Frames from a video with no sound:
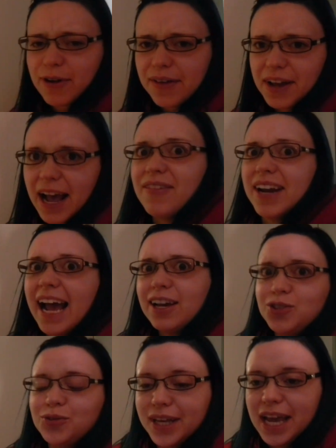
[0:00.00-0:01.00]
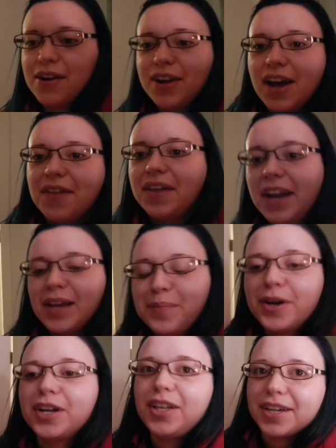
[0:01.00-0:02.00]
rather have an actual carry-on that I could
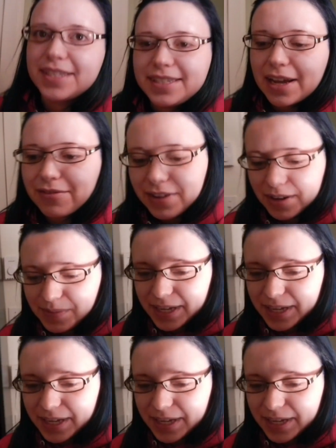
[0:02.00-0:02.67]
put a lot of stuff in,